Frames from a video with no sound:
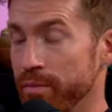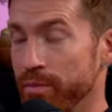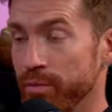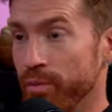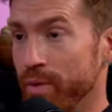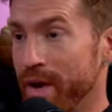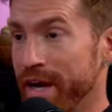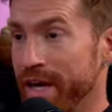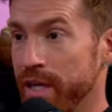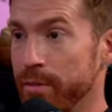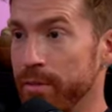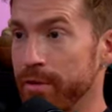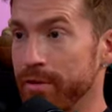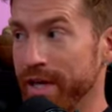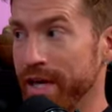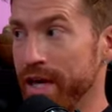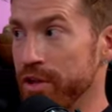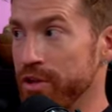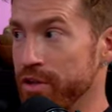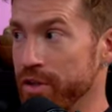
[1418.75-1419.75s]
why
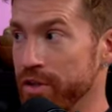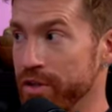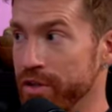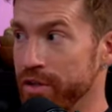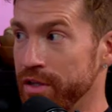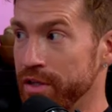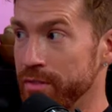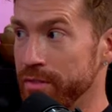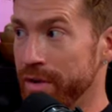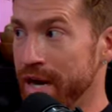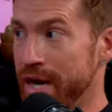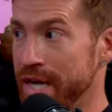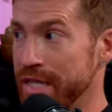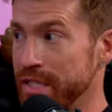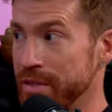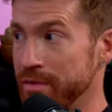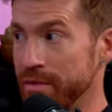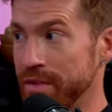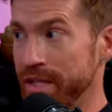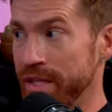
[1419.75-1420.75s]
communication could
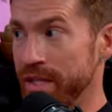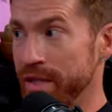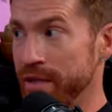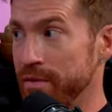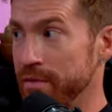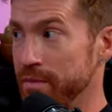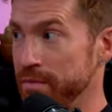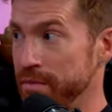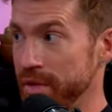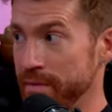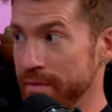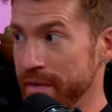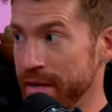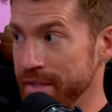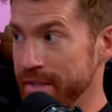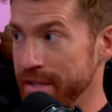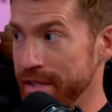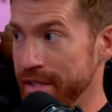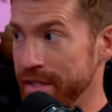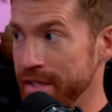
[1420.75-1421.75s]
possibly be
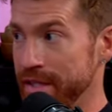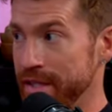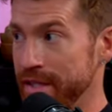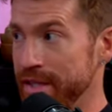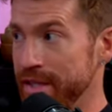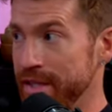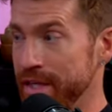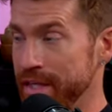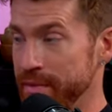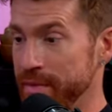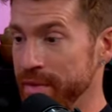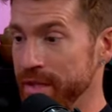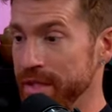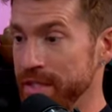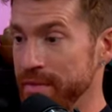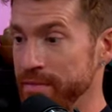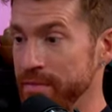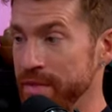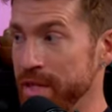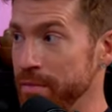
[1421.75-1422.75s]
messy is
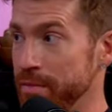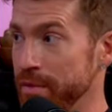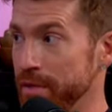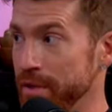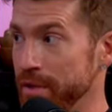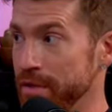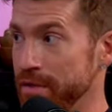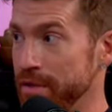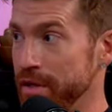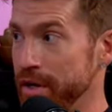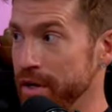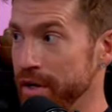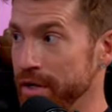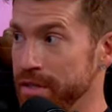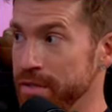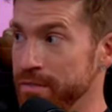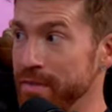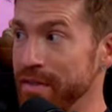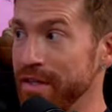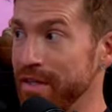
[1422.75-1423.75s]
because people
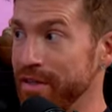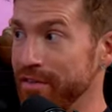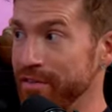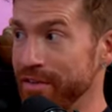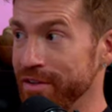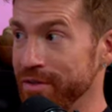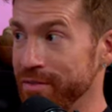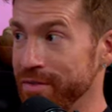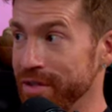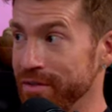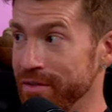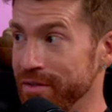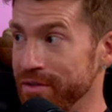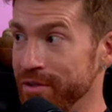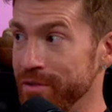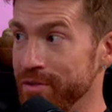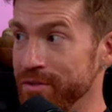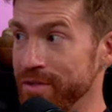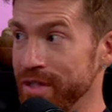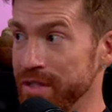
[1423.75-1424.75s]
aren't speaking for themselves,
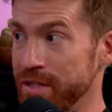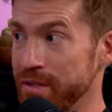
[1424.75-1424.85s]
they're using